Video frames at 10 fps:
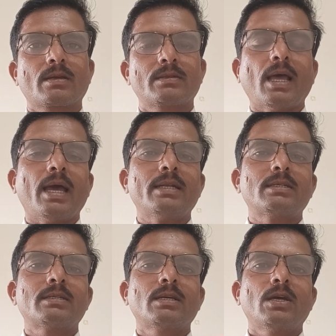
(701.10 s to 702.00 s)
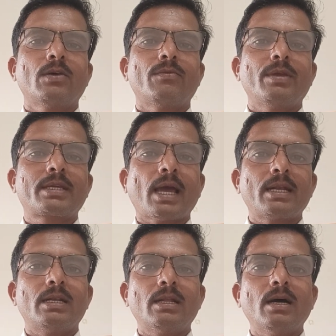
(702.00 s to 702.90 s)
that we
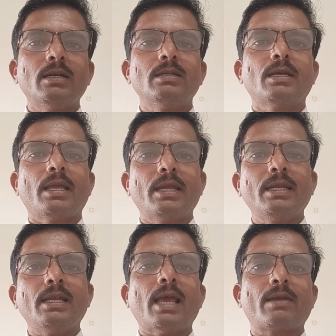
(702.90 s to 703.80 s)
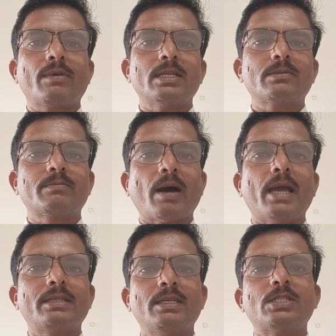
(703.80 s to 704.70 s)
can learn any language
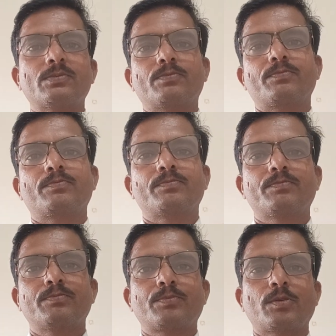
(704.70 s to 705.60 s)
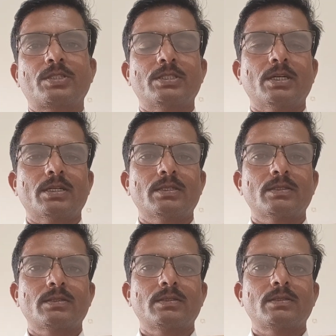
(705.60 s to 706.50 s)
by this procedure.
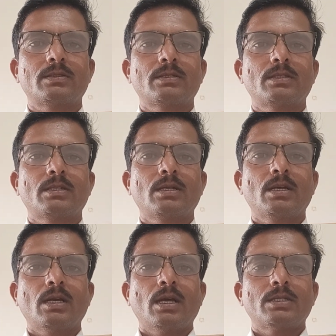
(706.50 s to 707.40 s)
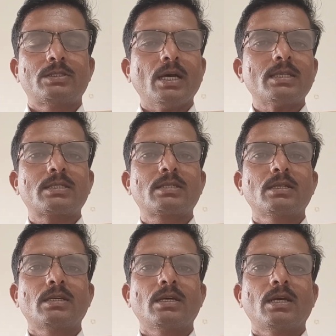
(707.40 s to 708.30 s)
Just
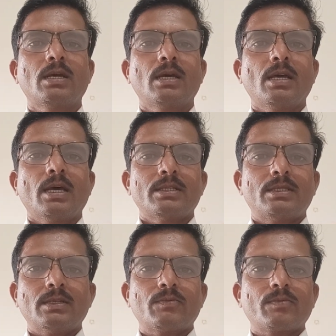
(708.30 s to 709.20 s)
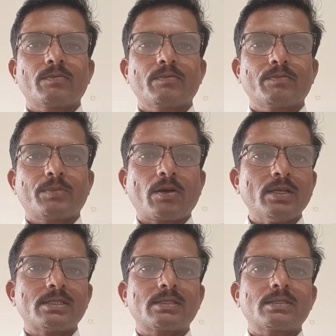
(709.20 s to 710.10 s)
the,
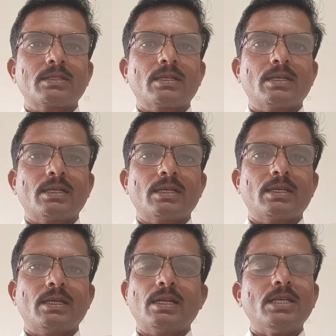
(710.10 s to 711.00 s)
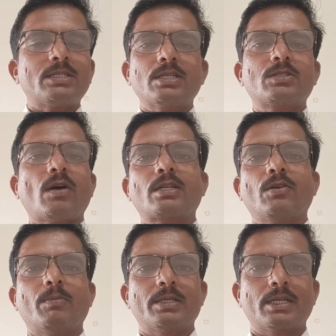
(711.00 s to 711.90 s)
because English is not
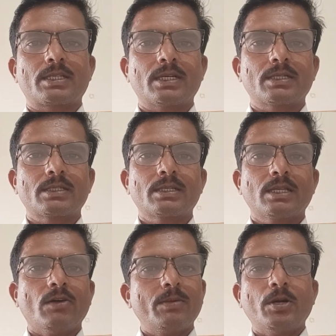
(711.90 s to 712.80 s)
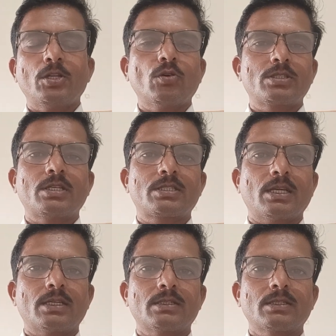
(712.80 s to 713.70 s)
our mother tongue, everybody knows this
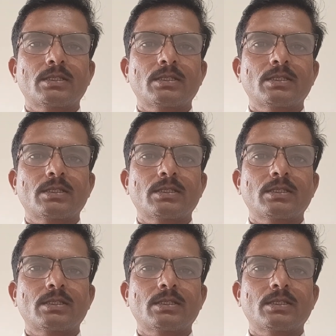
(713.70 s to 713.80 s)
thing.